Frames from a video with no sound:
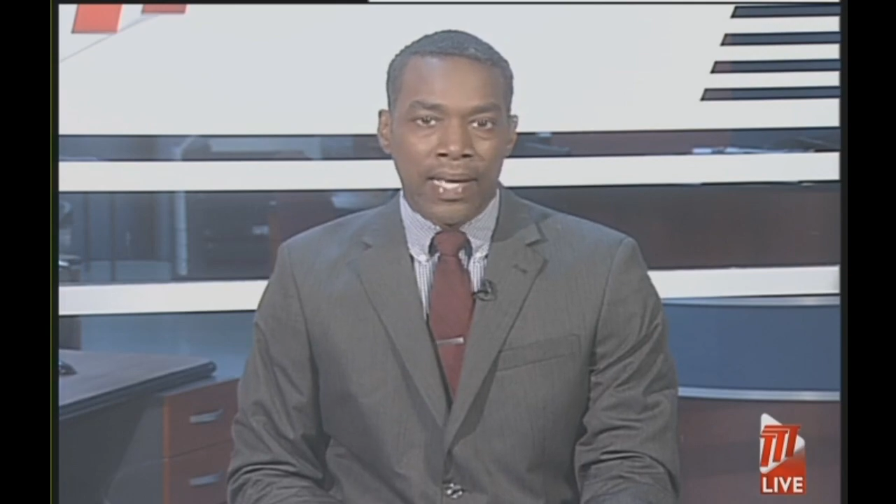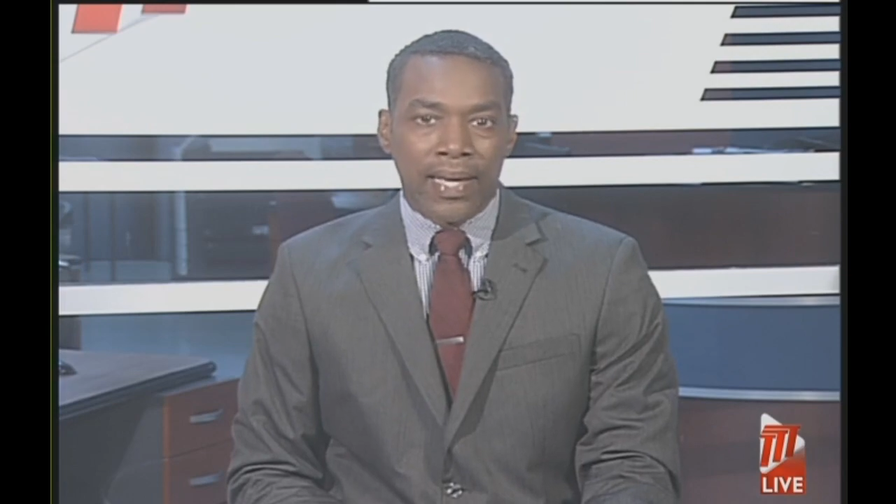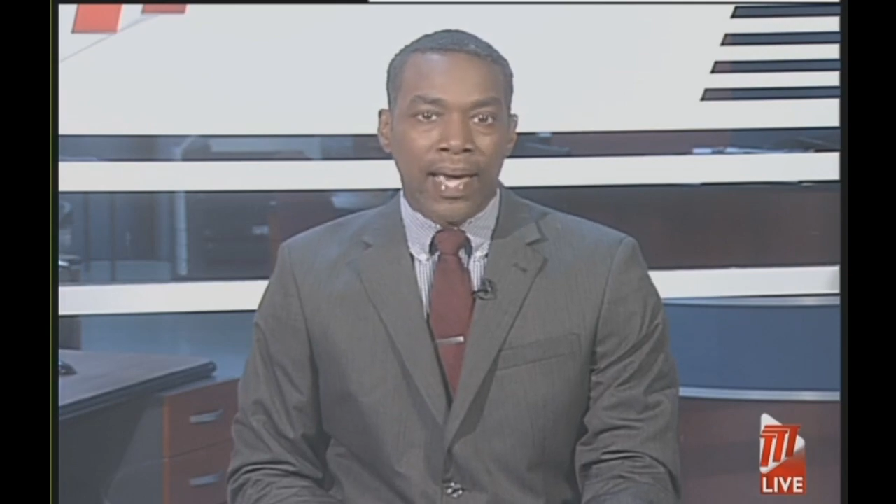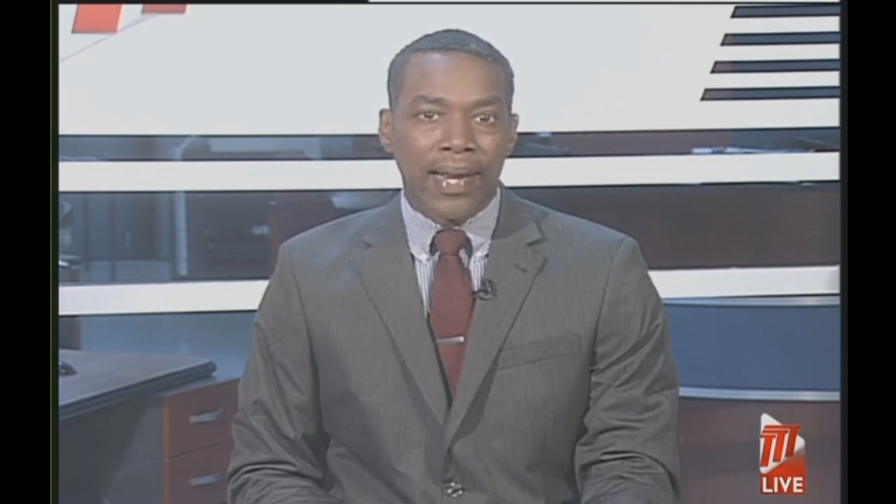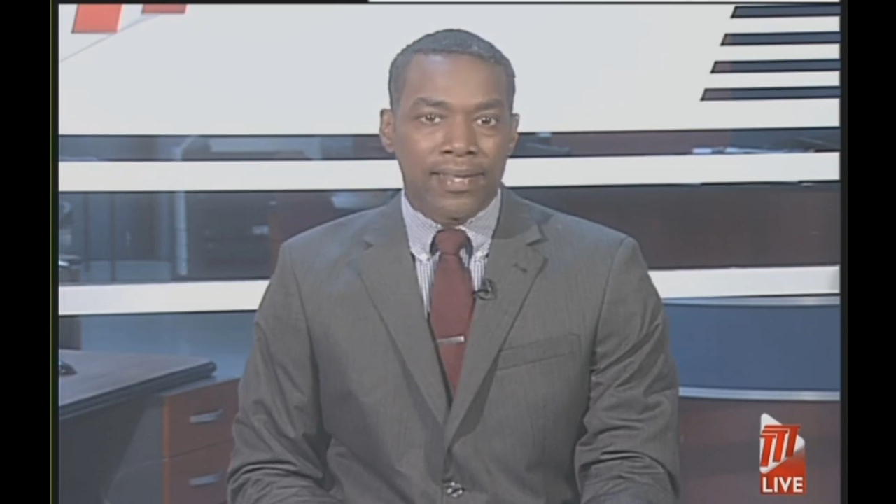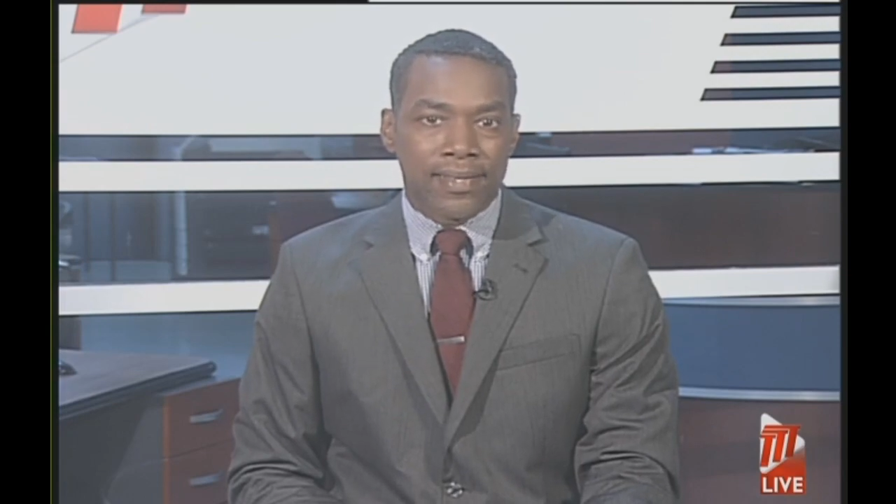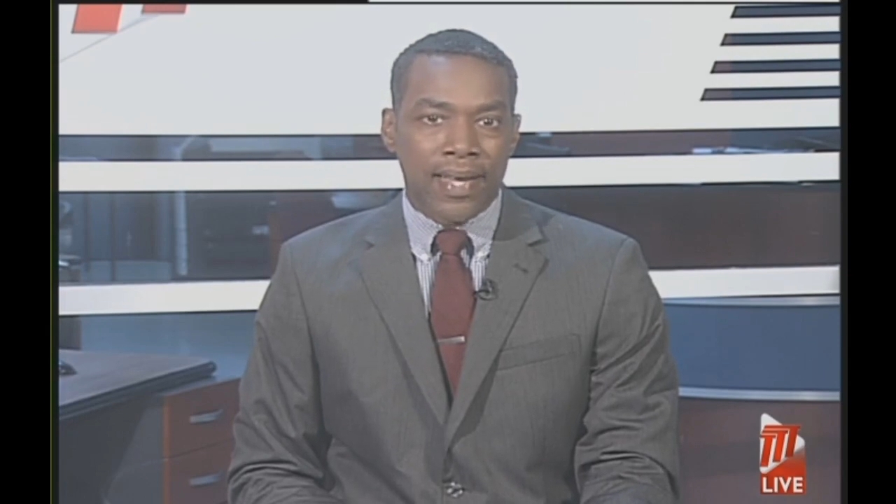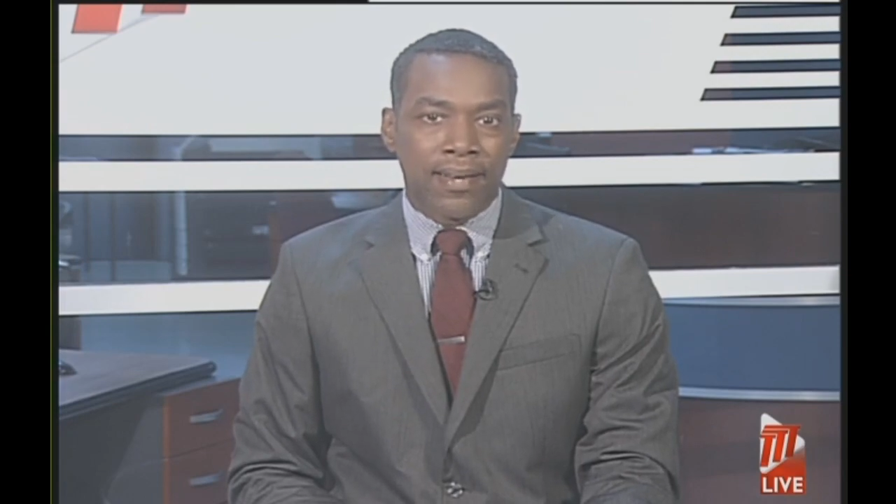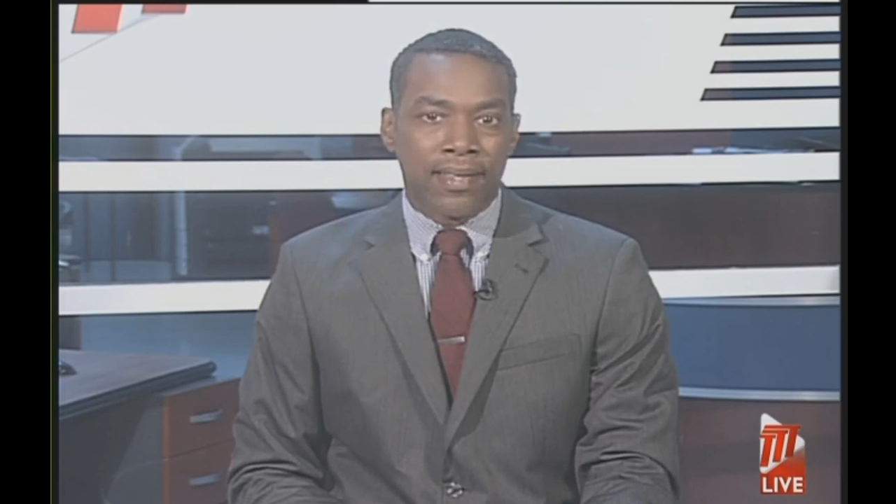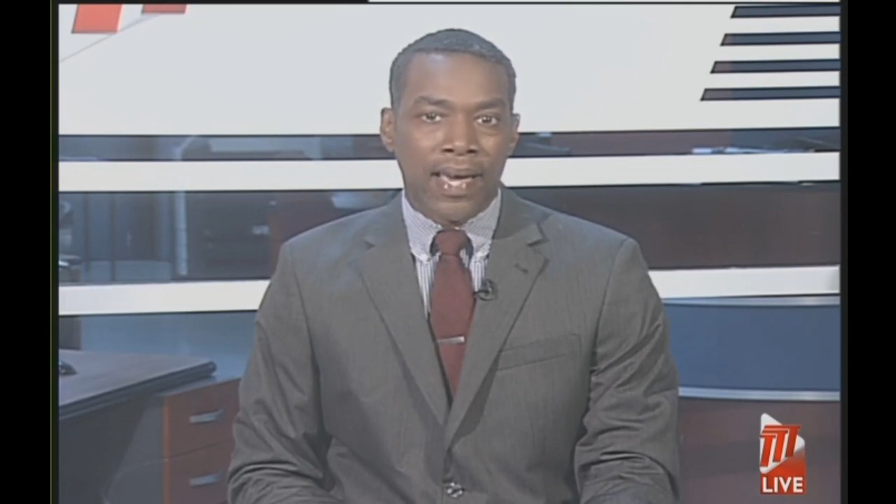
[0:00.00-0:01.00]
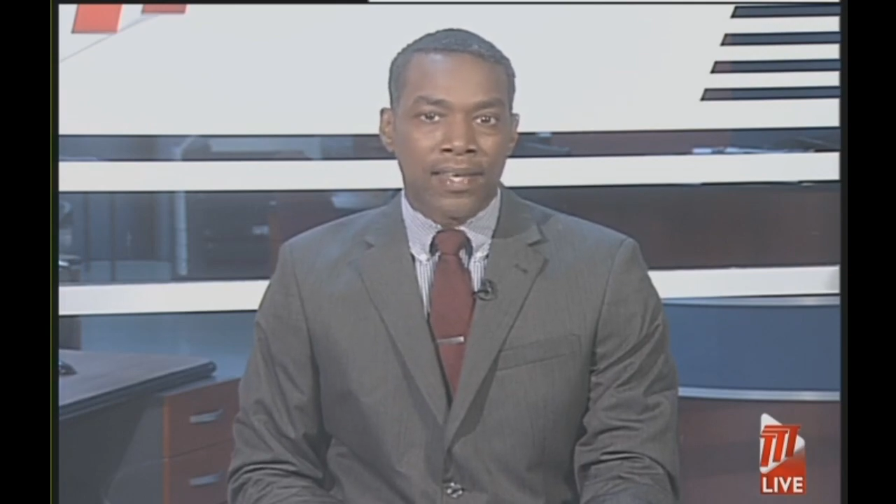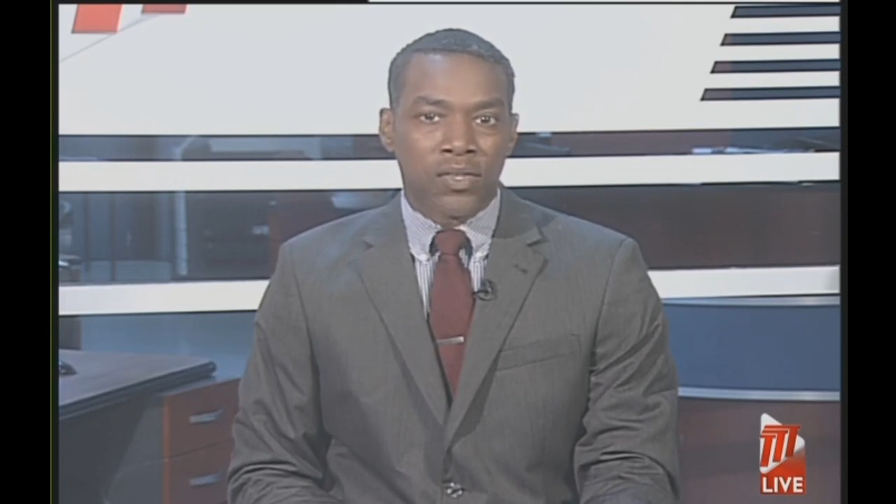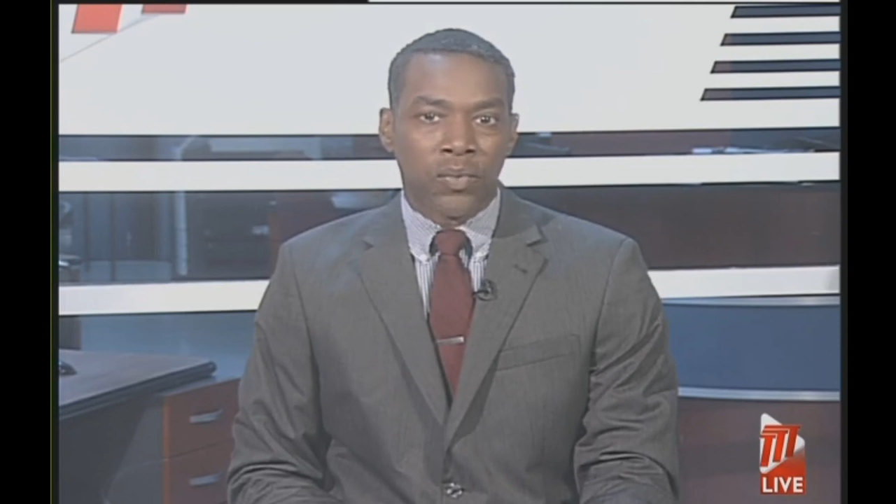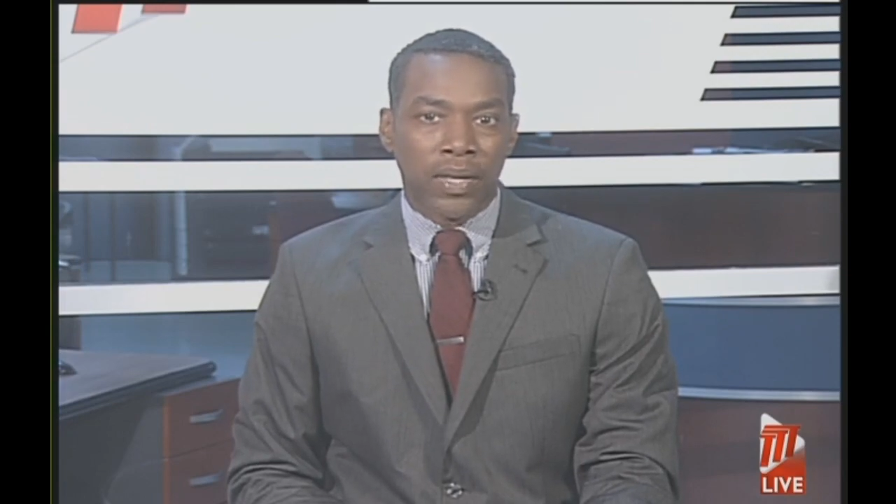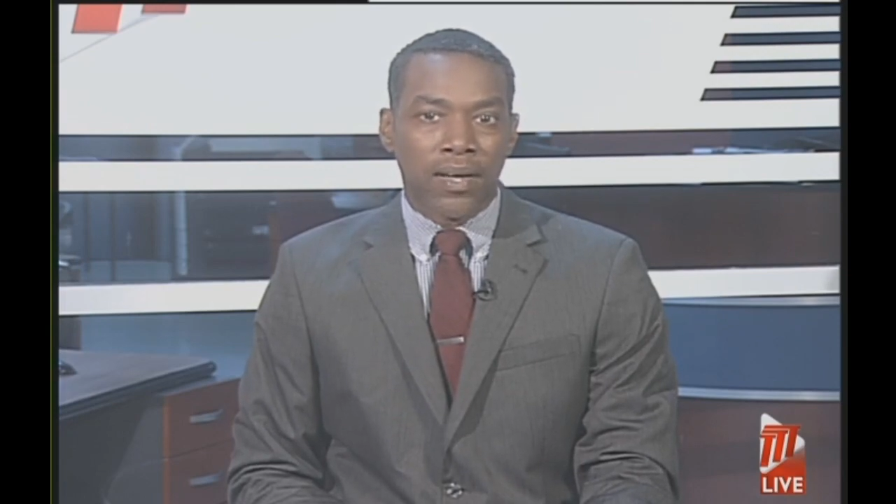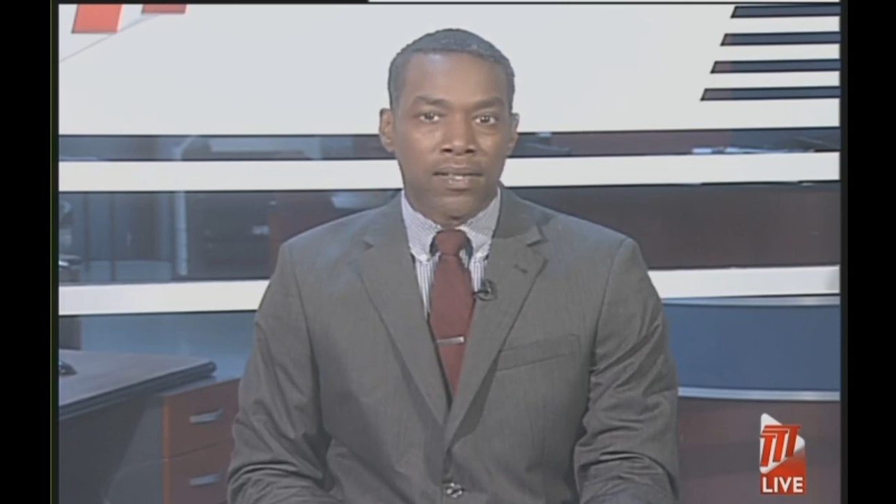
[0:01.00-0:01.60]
can extend the SOE